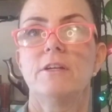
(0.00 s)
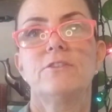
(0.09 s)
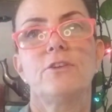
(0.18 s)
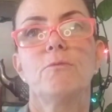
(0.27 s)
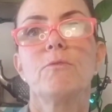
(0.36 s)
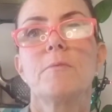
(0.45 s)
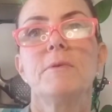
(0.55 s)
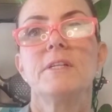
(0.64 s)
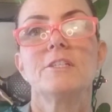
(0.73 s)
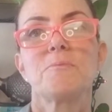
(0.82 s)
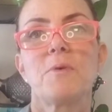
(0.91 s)
So ribbon
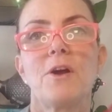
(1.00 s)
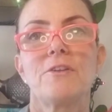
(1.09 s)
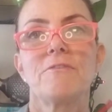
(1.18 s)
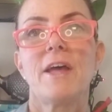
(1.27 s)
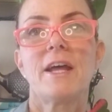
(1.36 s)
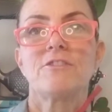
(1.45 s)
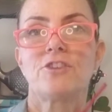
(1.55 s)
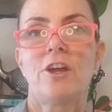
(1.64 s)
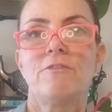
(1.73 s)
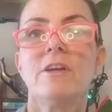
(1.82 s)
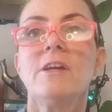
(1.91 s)
is part of that
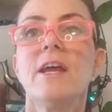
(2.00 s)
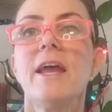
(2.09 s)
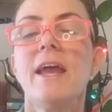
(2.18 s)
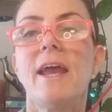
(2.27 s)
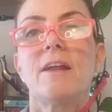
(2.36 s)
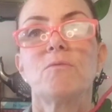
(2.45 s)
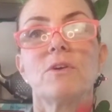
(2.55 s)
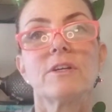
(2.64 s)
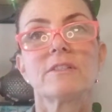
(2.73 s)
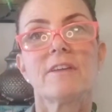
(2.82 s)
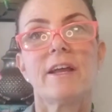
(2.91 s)
genre and we're
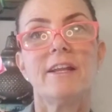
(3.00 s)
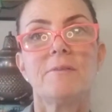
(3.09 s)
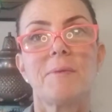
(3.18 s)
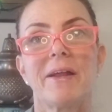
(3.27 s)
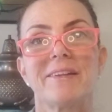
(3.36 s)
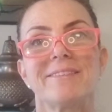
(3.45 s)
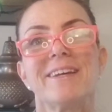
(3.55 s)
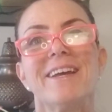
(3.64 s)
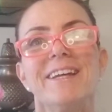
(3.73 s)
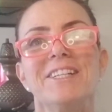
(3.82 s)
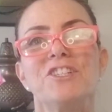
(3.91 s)
excited about it.